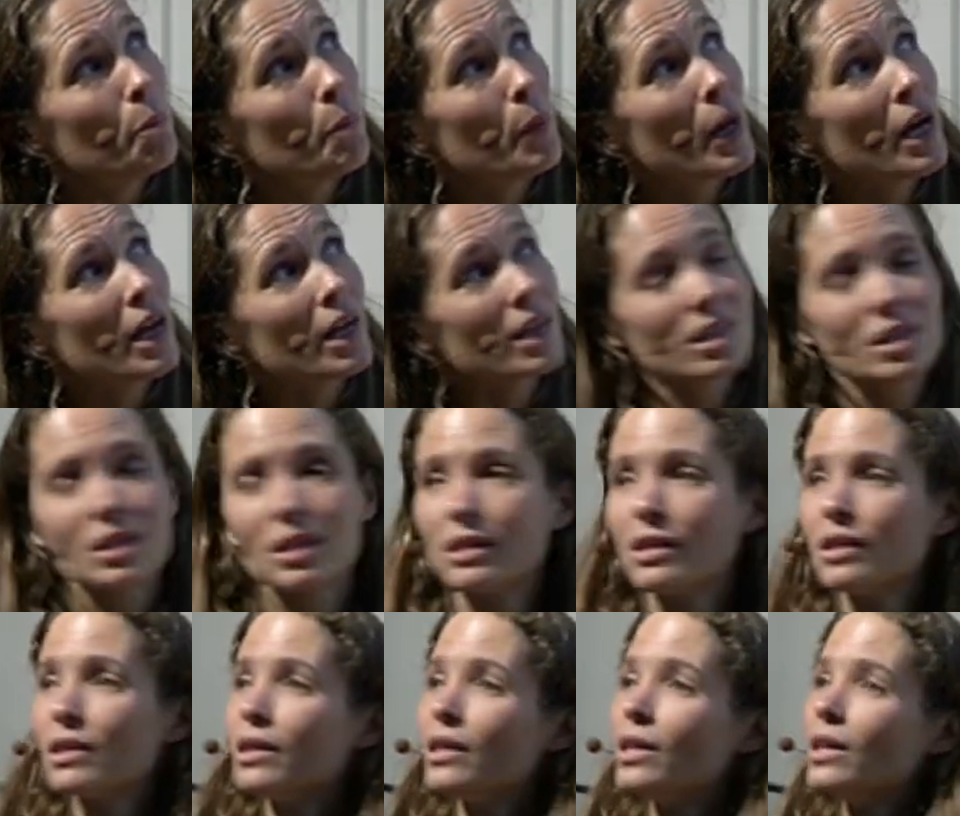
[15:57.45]
But
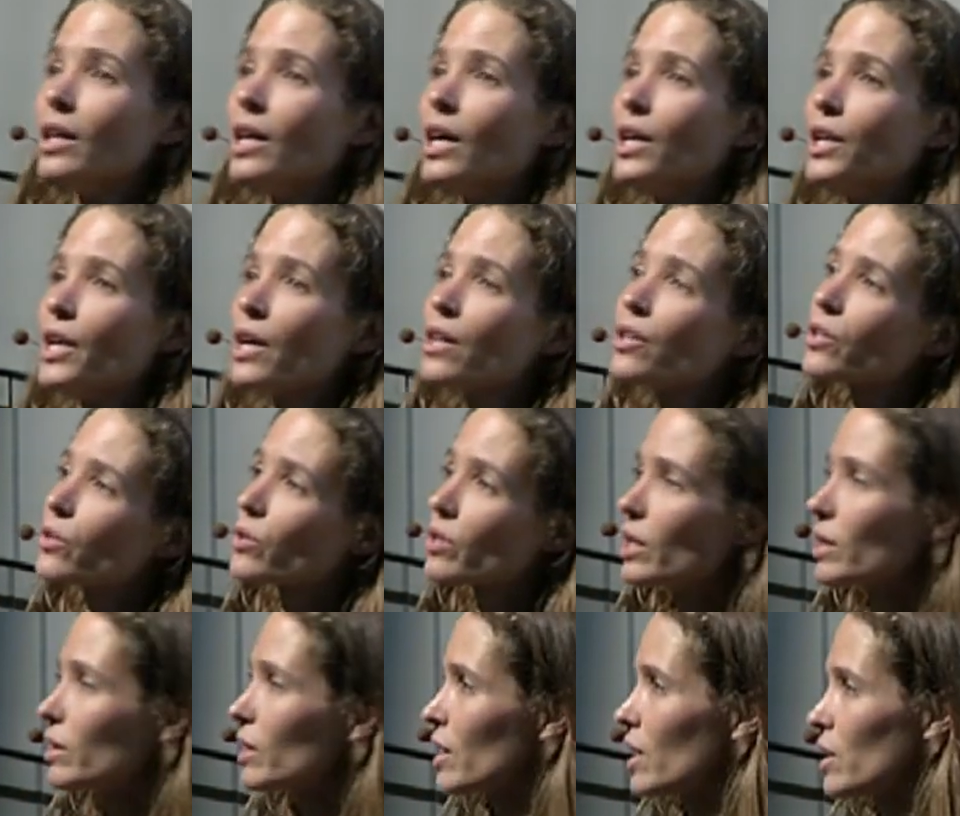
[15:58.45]
another
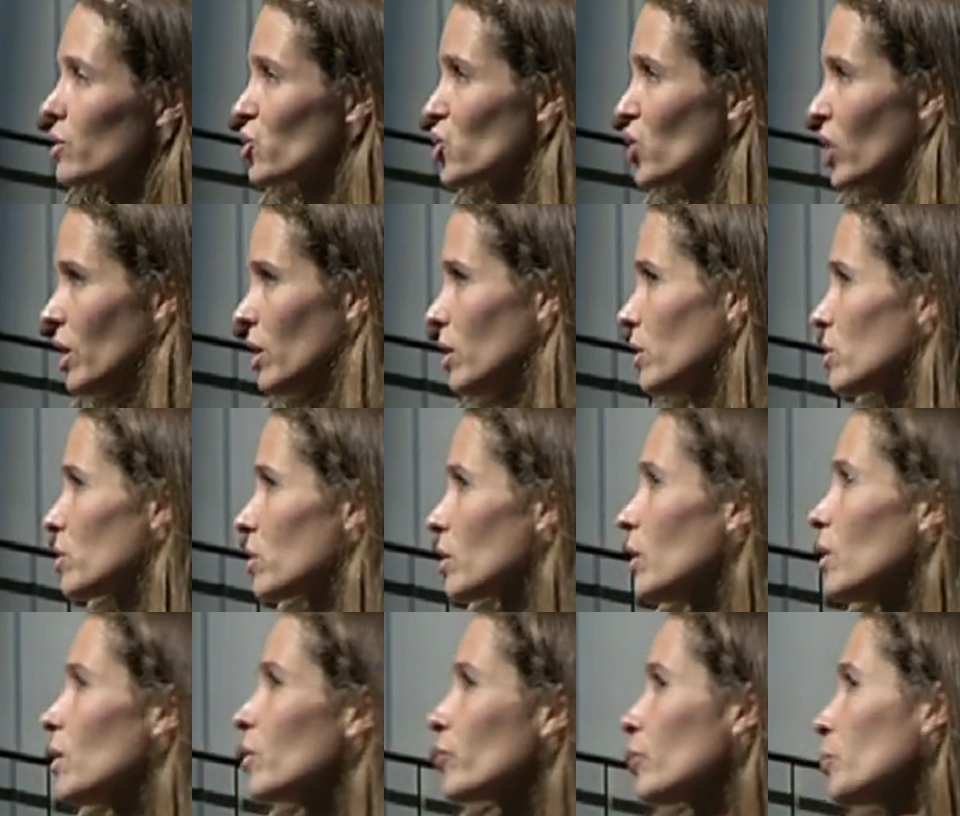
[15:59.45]
thing that has changed
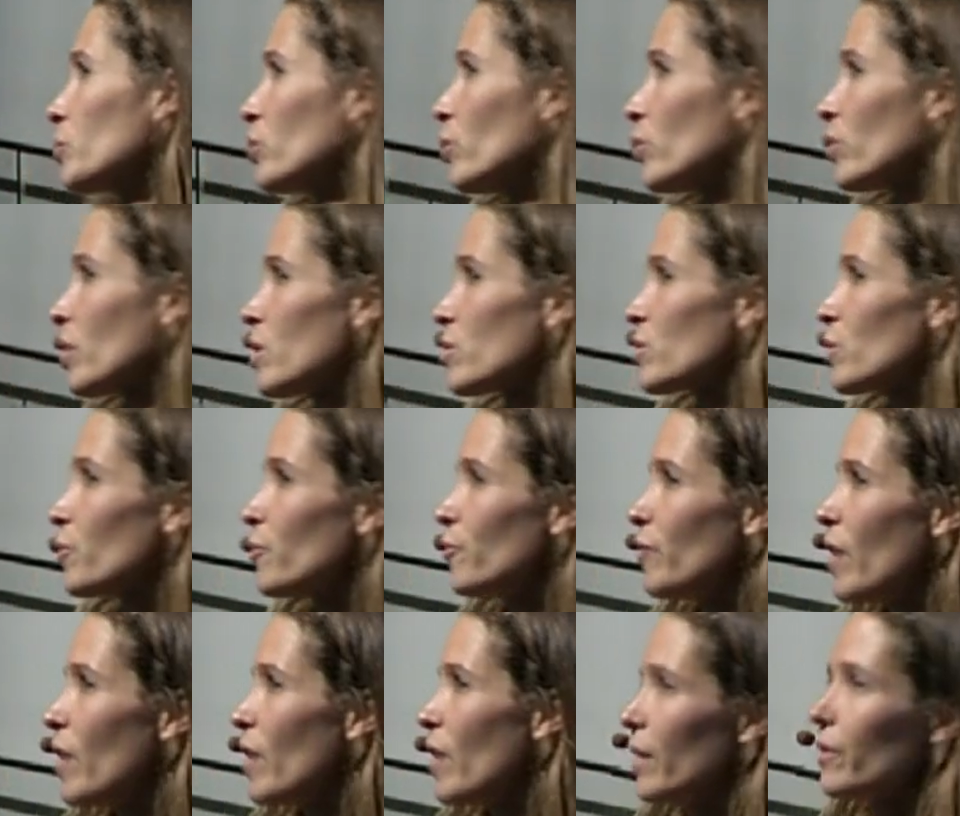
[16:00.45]
from
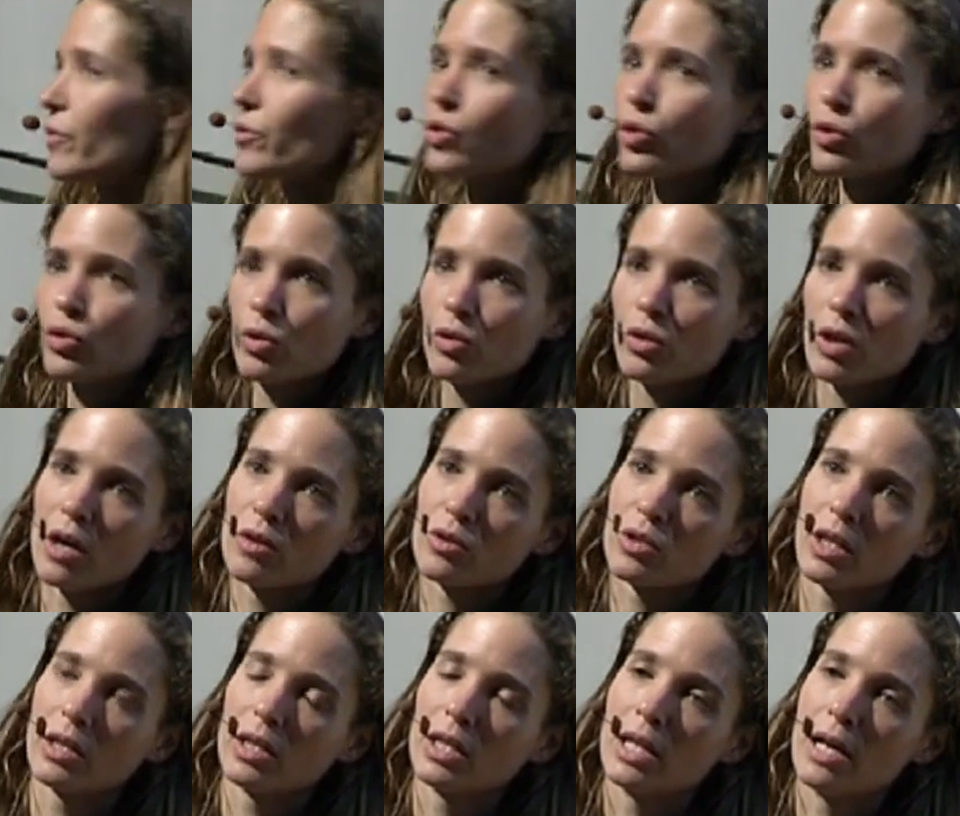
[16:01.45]
2005 to
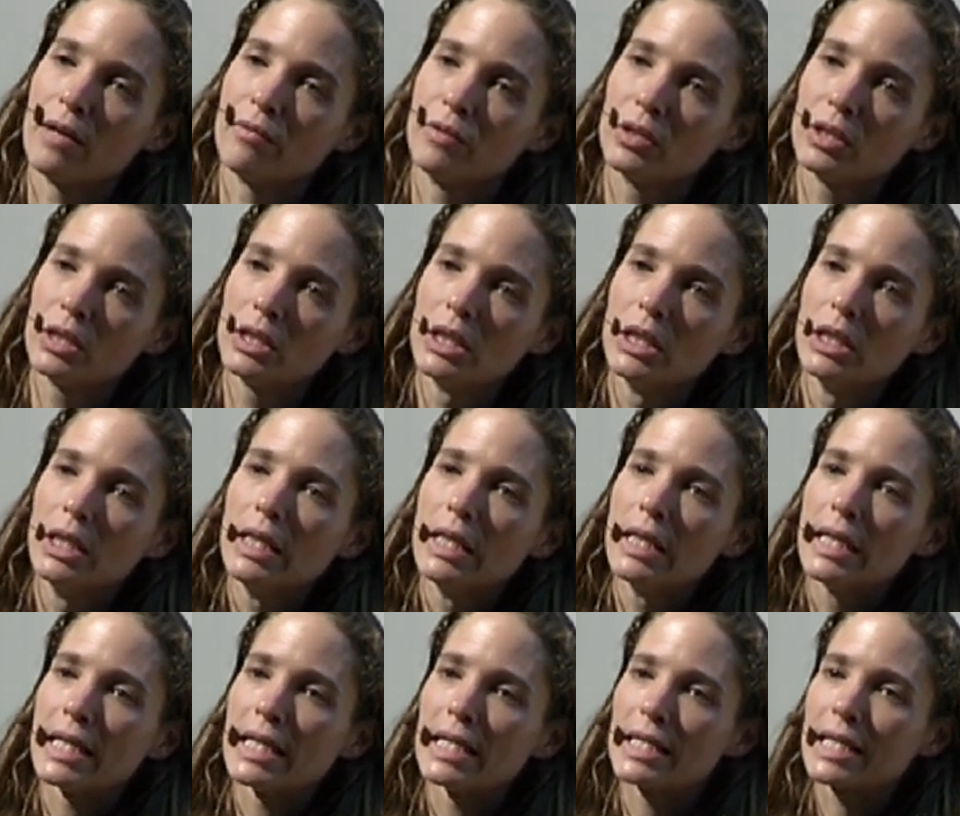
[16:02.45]
2011
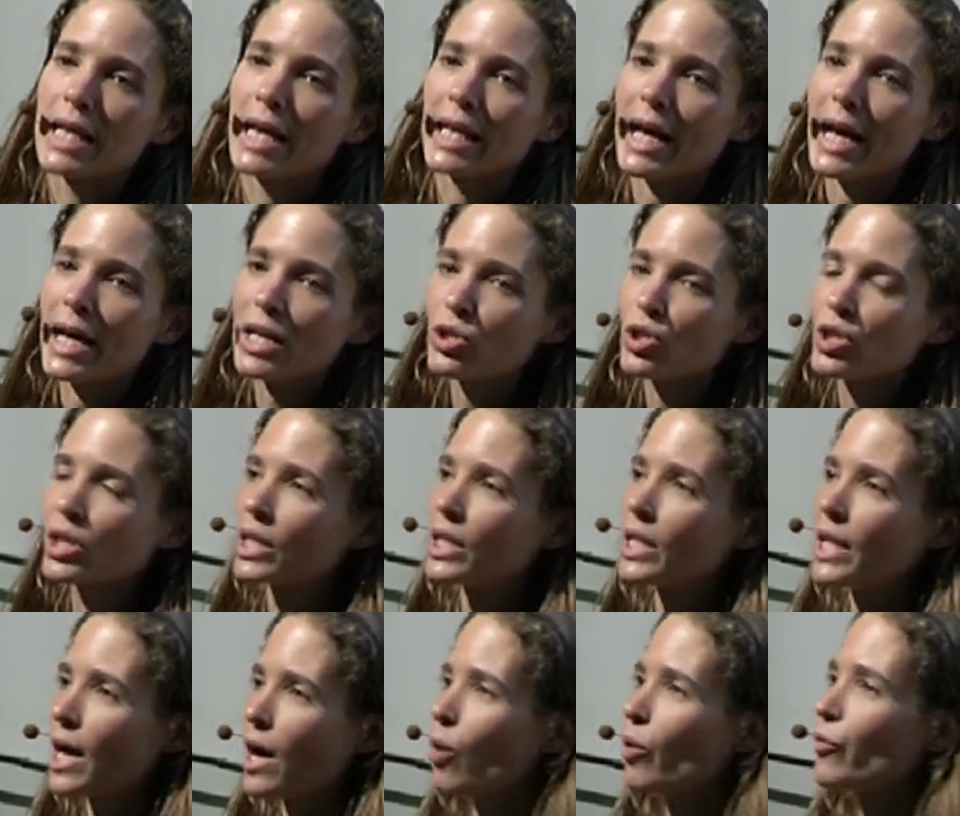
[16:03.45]
is that actually
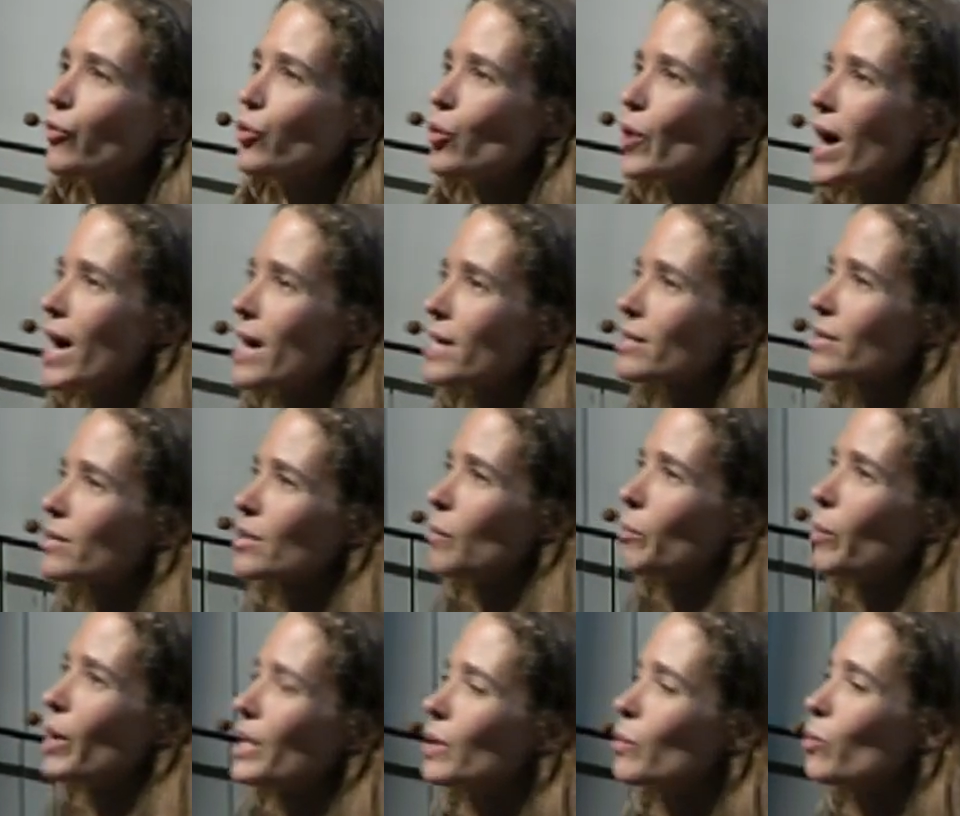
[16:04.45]
now if you ask
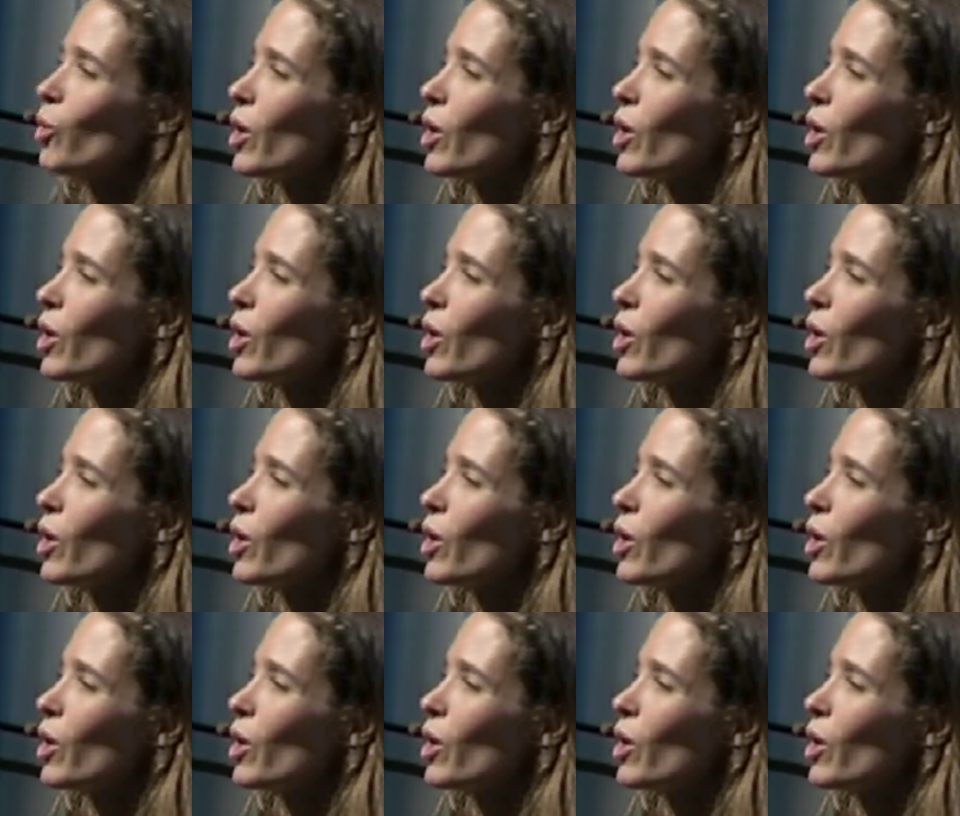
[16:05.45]
somebody